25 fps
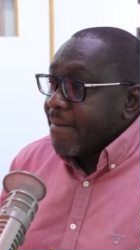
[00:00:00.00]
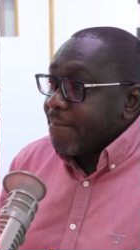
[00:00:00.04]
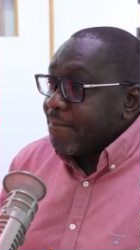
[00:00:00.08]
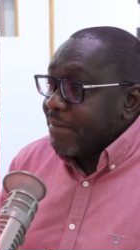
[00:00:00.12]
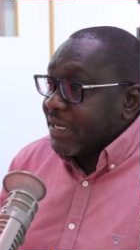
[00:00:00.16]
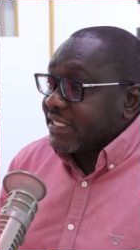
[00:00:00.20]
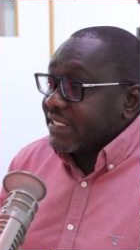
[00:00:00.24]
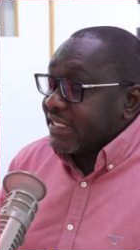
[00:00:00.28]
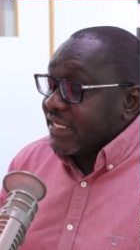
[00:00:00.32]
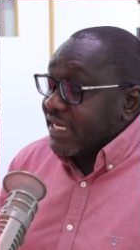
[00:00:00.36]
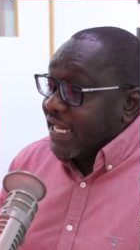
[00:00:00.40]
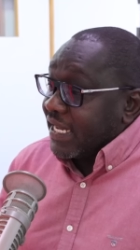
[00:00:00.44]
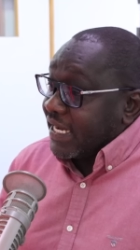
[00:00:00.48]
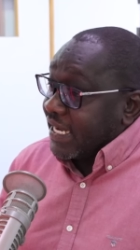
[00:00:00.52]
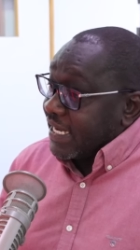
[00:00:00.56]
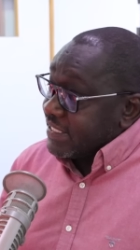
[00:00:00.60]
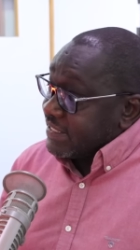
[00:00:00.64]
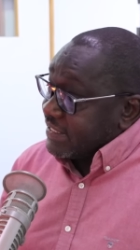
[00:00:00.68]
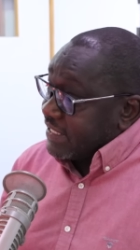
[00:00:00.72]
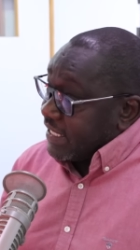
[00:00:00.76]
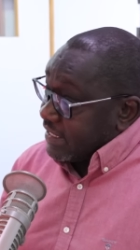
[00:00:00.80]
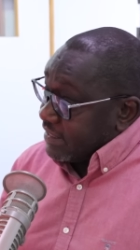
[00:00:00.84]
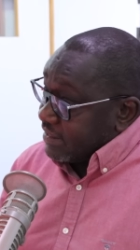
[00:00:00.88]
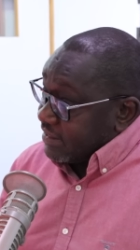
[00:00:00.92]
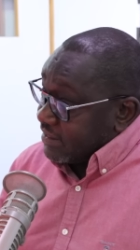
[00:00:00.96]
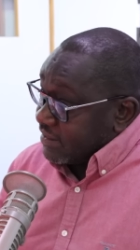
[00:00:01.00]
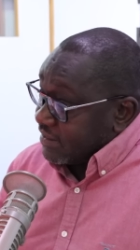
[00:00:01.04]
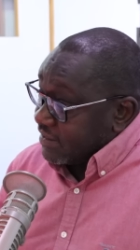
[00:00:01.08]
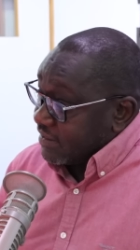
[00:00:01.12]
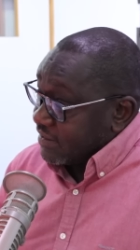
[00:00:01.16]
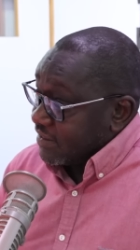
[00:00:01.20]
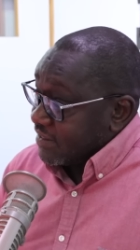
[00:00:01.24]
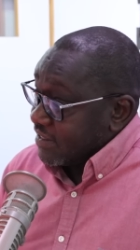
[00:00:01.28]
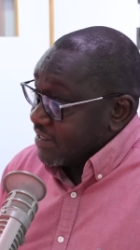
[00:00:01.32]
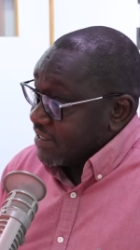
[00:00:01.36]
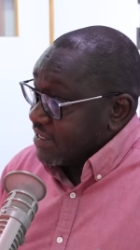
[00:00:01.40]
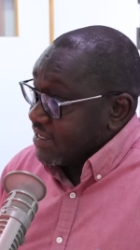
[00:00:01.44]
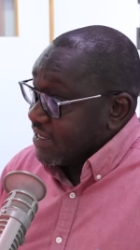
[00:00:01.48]
But like I said,
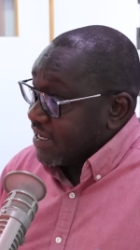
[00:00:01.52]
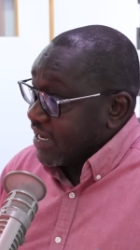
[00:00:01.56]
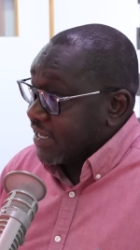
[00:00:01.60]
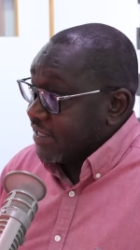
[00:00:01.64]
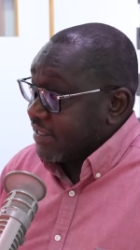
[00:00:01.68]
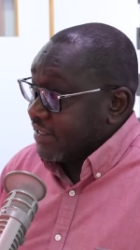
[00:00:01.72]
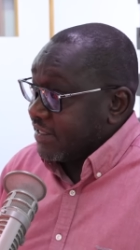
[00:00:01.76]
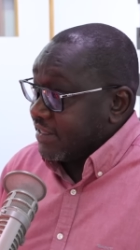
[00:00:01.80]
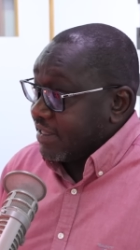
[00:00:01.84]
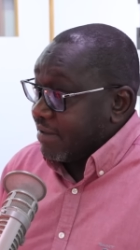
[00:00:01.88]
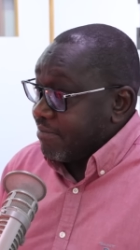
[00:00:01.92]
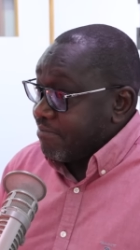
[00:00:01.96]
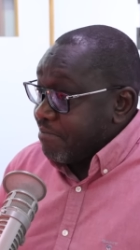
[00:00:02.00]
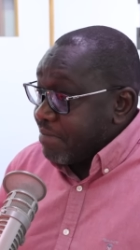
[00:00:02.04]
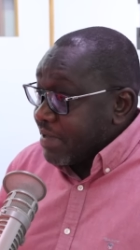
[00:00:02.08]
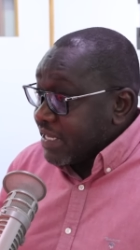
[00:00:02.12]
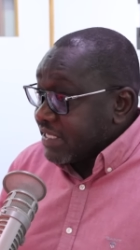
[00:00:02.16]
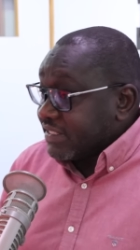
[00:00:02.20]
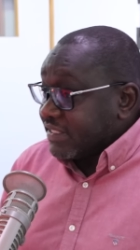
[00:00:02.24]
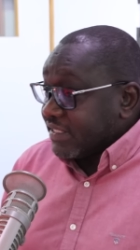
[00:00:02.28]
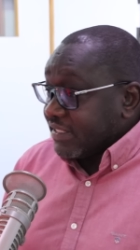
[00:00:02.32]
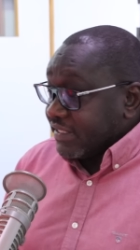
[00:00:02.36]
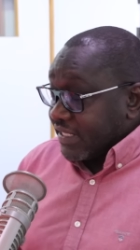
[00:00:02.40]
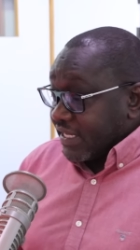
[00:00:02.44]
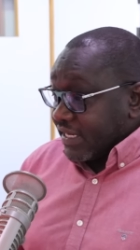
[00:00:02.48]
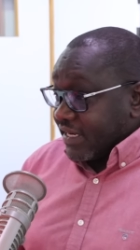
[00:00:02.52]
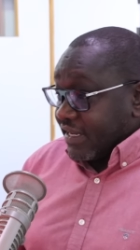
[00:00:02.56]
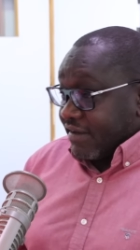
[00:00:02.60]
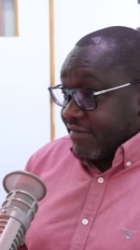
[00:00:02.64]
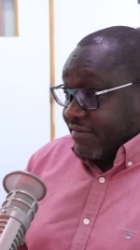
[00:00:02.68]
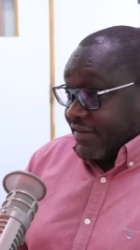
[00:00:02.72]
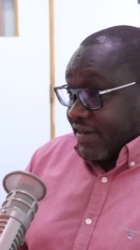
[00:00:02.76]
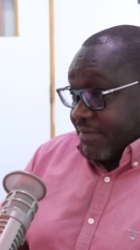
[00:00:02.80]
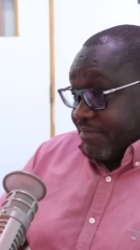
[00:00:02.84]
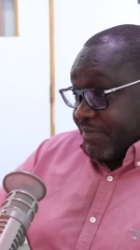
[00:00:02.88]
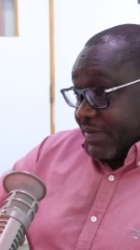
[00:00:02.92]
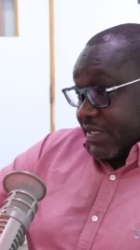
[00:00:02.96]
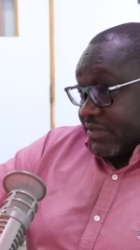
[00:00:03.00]
I think the best thing that
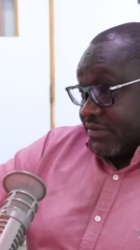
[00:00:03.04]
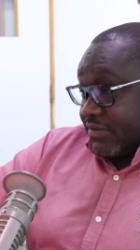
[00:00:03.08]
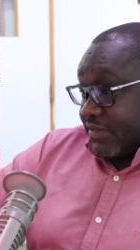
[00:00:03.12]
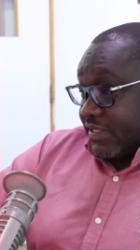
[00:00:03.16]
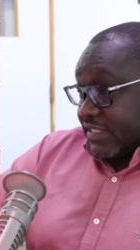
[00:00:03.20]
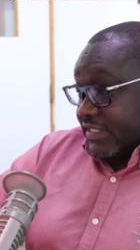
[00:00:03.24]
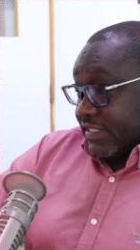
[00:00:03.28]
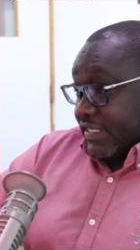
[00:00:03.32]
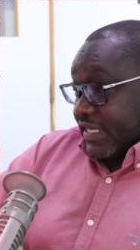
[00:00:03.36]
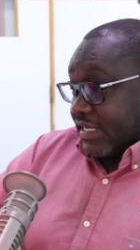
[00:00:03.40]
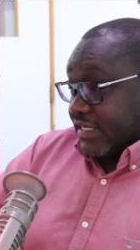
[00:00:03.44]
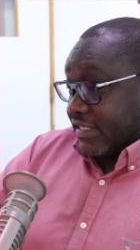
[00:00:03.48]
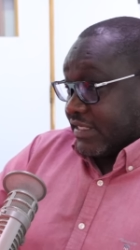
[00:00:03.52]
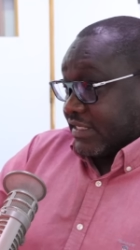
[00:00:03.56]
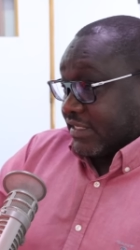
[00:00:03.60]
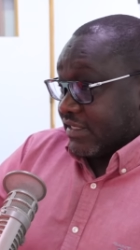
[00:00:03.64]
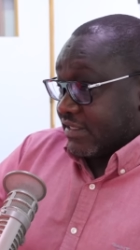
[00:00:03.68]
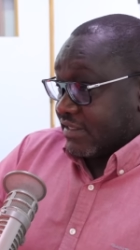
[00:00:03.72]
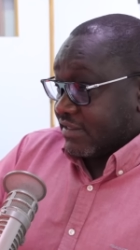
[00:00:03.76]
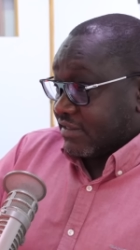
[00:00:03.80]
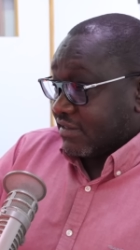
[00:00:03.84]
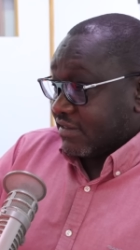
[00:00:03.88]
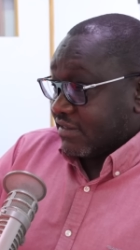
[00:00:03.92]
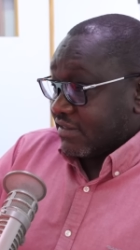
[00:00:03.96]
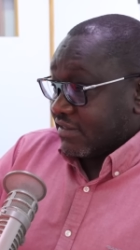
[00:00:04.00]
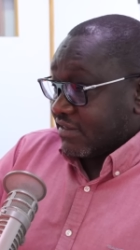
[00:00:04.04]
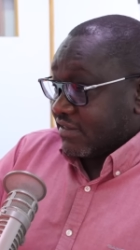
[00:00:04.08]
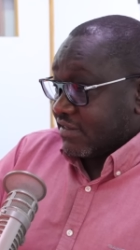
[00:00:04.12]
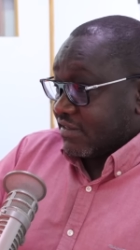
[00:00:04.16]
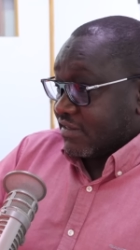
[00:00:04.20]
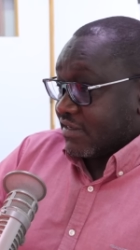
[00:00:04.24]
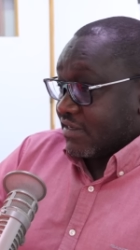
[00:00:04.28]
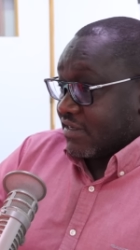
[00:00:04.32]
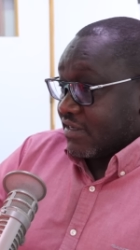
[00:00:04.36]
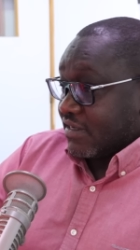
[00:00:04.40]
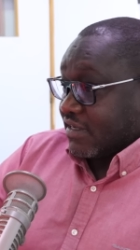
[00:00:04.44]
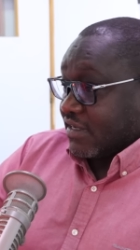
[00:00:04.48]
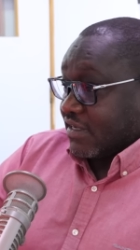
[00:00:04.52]
ever happened to this country
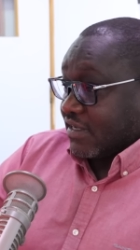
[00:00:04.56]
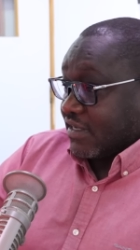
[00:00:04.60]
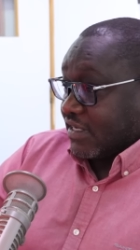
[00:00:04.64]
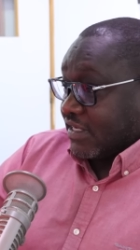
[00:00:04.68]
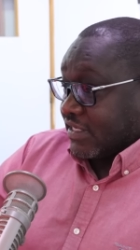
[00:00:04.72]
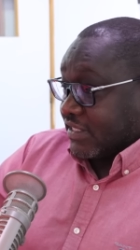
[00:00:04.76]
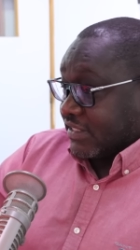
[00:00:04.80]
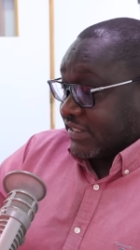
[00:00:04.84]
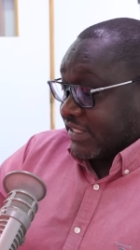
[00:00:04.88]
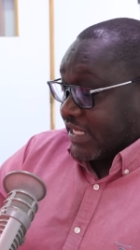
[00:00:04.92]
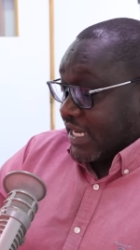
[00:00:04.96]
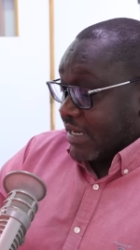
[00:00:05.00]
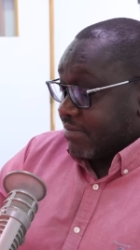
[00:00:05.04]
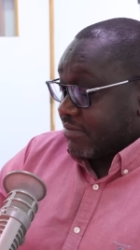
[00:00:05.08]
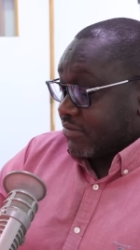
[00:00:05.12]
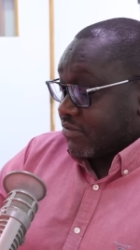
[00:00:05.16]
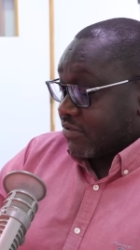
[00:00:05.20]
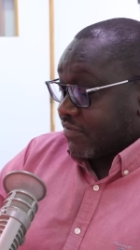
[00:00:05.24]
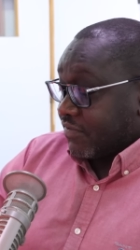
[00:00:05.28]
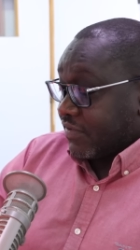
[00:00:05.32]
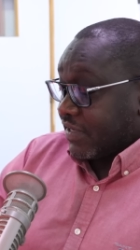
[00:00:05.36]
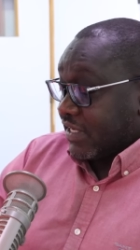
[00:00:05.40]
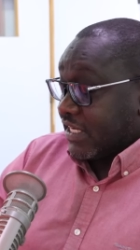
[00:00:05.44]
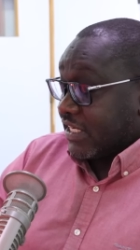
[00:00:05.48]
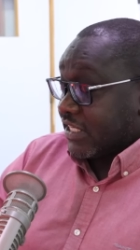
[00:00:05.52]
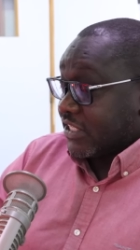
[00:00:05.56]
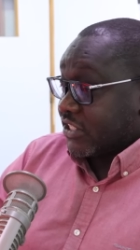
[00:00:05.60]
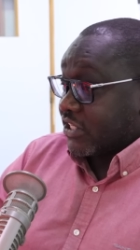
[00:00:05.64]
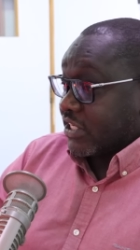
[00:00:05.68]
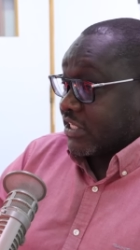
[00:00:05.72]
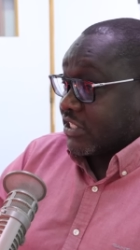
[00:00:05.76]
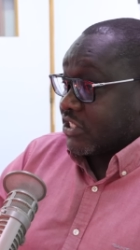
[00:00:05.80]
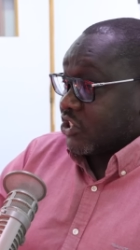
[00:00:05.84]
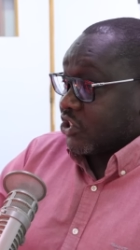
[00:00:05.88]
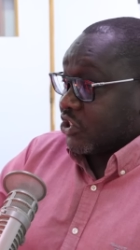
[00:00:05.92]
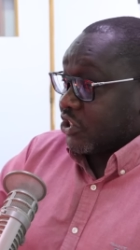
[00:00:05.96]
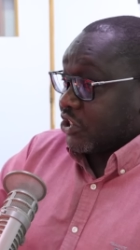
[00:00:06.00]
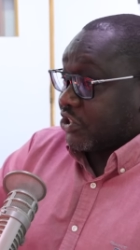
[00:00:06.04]
in terms of really
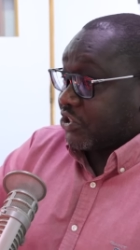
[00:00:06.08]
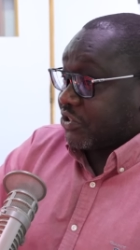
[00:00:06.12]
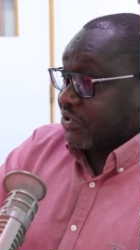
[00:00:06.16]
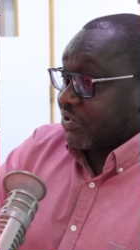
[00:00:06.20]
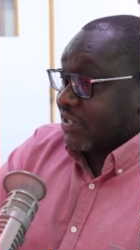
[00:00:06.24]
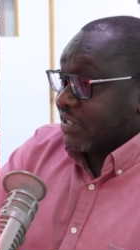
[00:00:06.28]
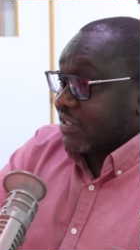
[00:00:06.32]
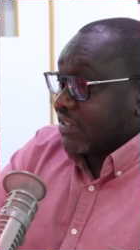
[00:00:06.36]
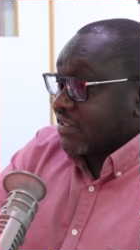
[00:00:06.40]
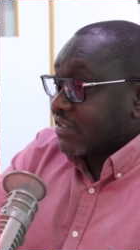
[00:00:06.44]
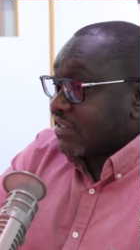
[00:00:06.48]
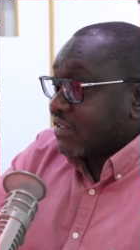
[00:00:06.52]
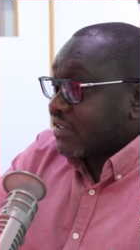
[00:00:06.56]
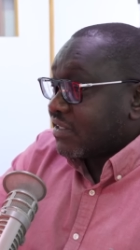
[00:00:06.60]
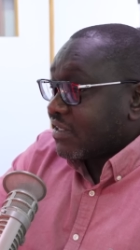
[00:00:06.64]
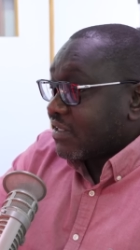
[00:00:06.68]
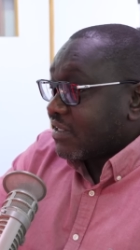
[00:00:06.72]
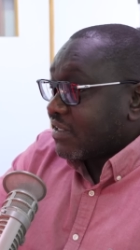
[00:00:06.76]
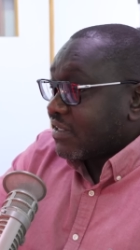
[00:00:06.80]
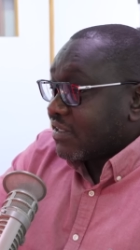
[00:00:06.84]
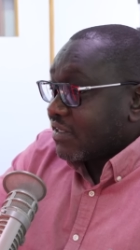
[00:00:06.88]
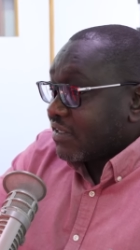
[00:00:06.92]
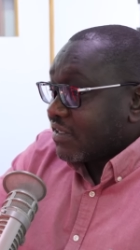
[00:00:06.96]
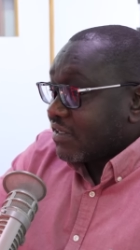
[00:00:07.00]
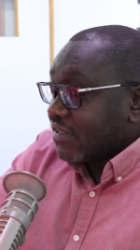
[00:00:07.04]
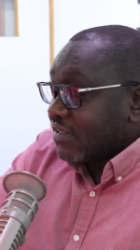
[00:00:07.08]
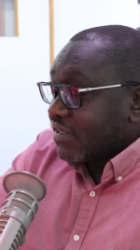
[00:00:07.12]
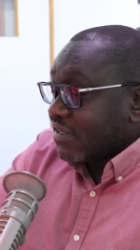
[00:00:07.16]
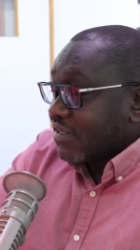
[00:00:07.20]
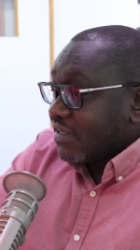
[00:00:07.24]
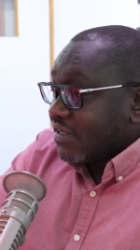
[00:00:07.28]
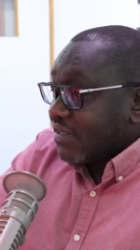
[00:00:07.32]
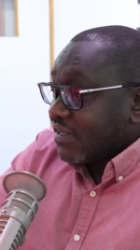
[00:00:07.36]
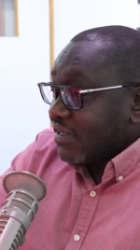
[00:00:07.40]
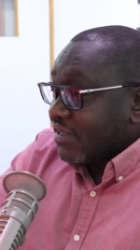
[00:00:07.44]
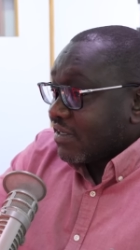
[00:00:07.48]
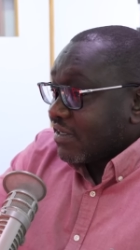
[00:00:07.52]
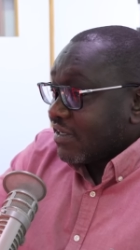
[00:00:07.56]
transitioning
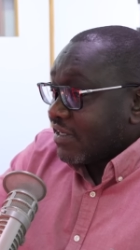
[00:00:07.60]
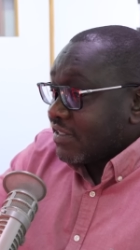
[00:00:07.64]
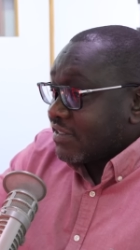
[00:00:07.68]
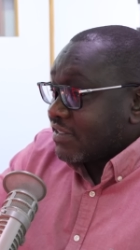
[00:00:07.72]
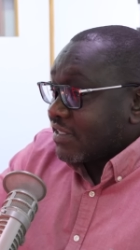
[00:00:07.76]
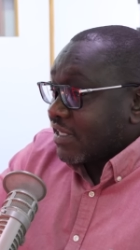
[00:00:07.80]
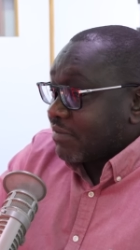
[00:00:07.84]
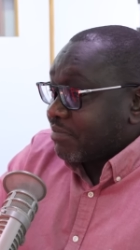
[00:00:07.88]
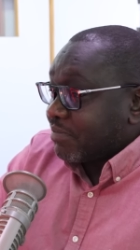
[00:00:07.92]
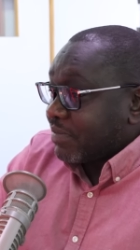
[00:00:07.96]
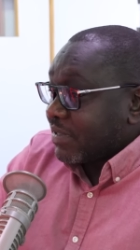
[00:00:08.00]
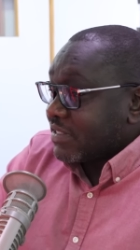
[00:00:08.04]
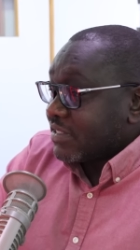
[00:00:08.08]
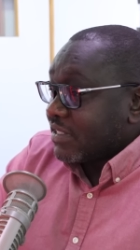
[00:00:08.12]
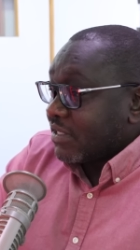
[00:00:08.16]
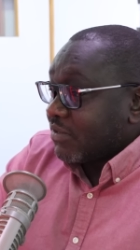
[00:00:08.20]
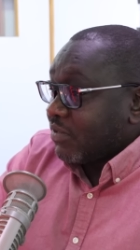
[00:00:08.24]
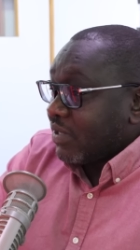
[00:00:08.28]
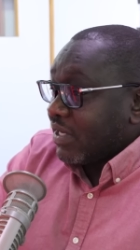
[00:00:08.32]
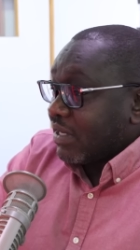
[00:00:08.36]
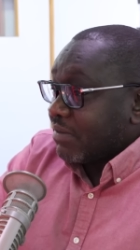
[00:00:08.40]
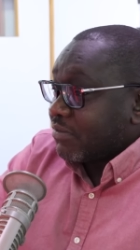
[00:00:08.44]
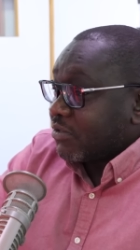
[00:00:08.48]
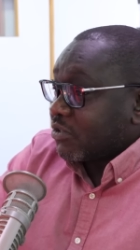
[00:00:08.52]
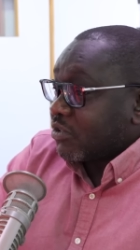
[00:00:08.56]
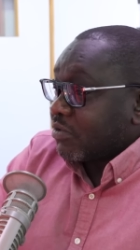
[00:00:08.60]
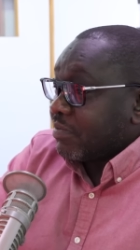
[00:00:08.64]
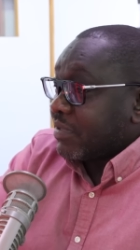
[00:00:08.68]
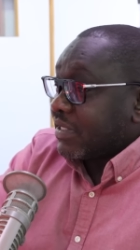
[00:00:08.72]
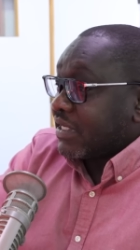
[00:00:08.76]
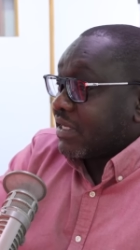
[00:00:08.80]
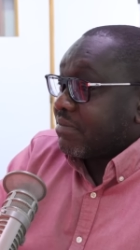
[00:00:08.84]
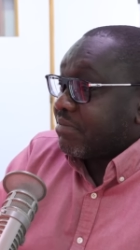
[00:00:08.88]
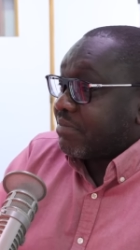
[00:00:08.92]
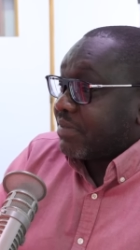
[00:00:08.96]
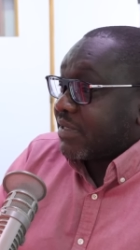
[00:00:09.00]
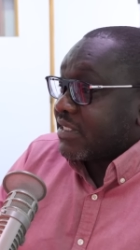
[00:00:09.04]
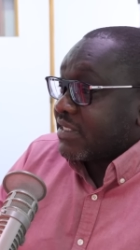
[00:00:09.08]
is that President William Ruto
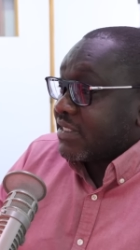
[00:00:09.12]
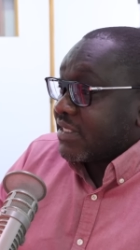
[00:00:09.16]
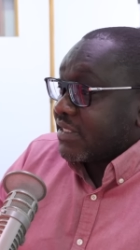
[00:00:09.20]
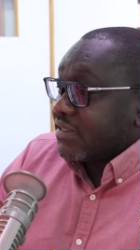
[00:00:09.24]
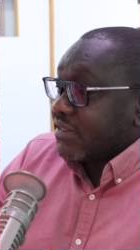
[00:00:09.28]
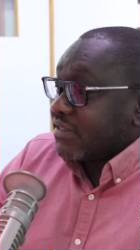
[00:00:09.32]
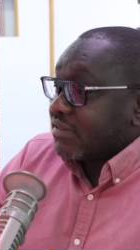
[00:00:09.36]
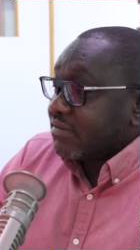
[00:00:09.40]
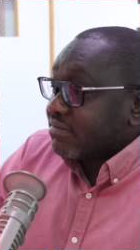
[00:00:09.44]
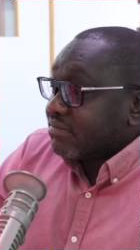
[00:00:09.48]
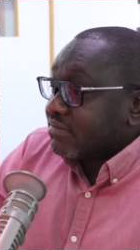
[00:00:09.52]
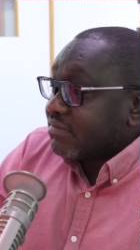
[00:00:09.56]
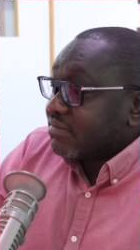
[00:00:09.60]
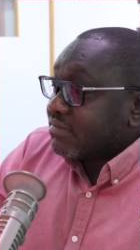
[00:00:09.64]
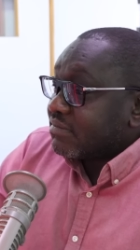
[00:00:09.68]
became president.